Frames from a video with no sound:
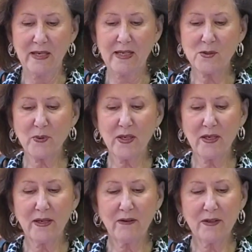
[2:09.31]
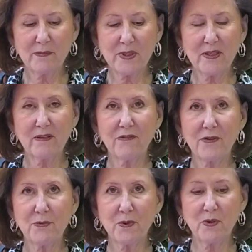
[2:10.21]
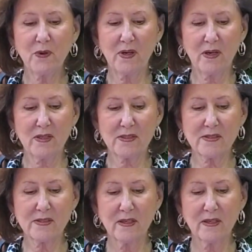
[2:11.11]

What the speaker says: As we allow him to live through us,